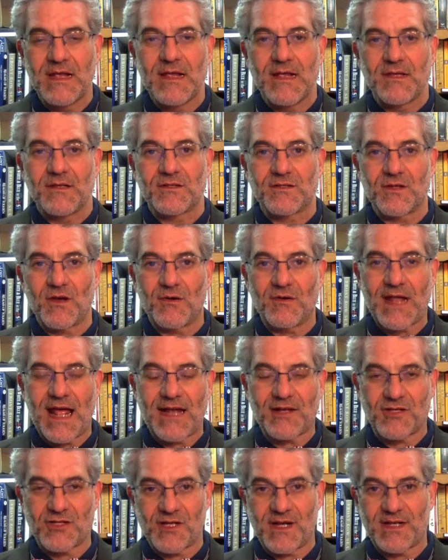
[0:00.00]
So
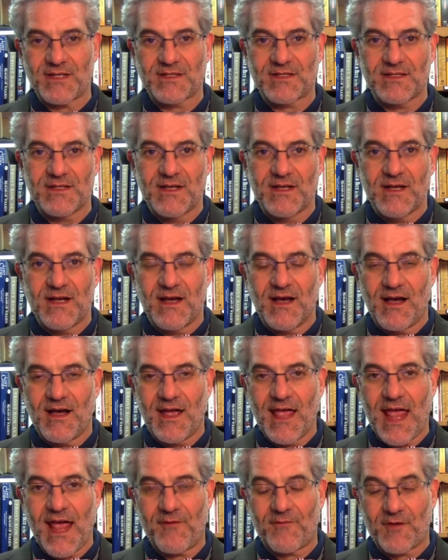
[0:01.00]
not just
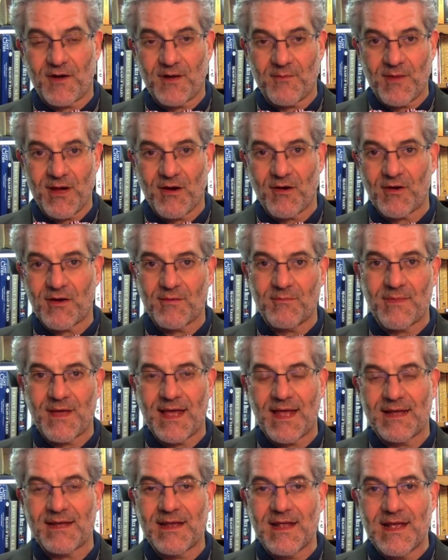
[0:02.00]
African American
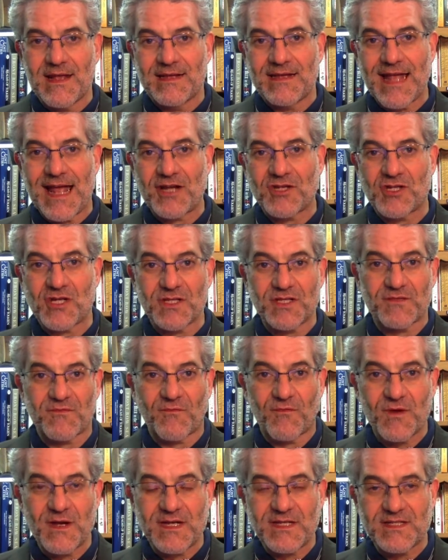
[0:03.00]
men, not just
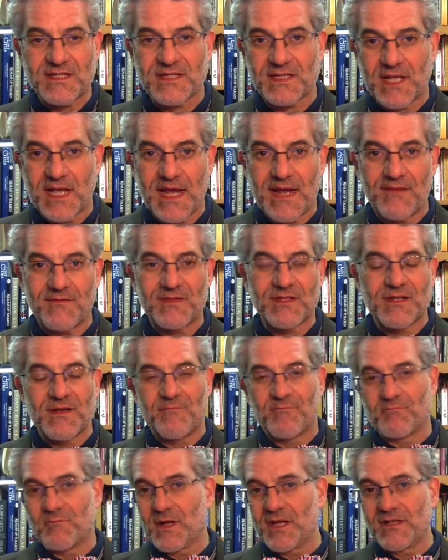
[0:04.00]
freed slaves,
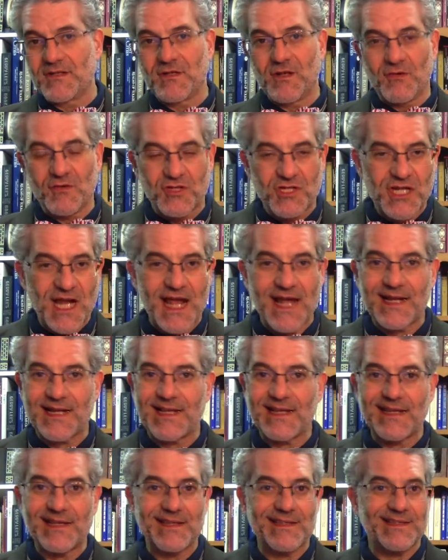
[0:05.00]
but
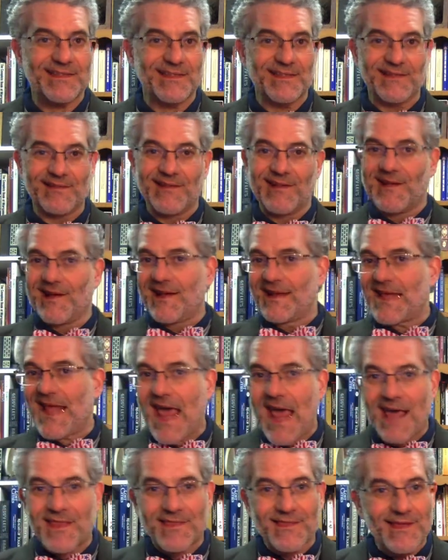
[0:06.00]
Chinese and
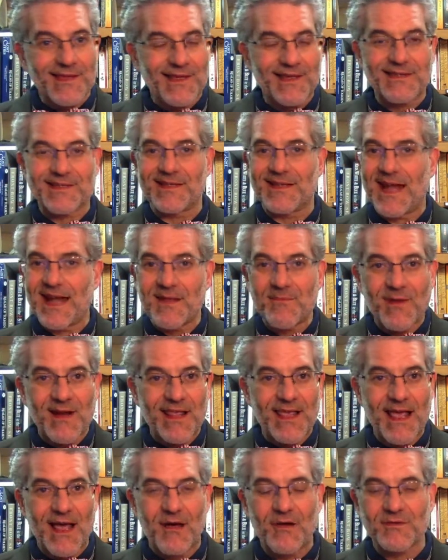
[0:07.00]
Catholics and
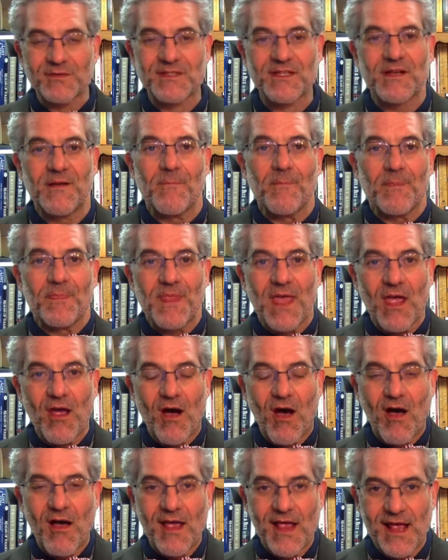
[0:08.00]
anybody else, they
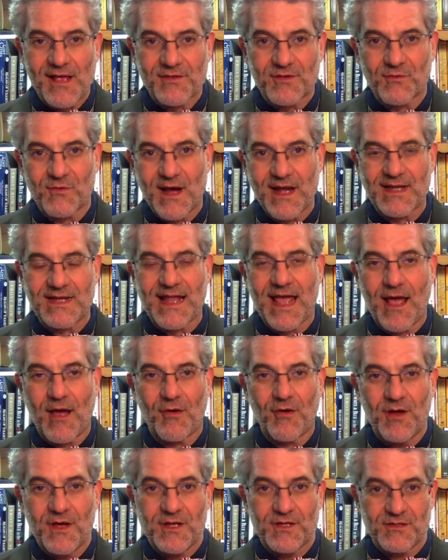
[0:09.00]
all had the right
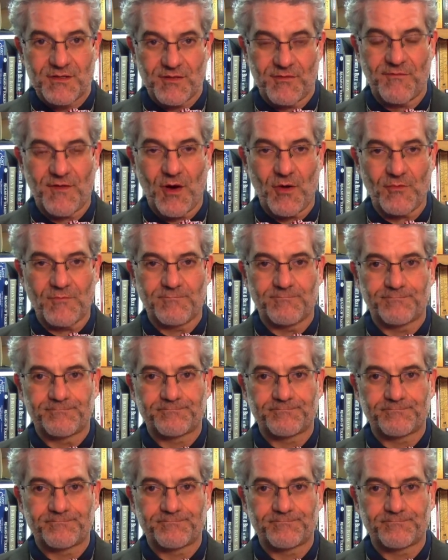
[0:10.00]
now to vote.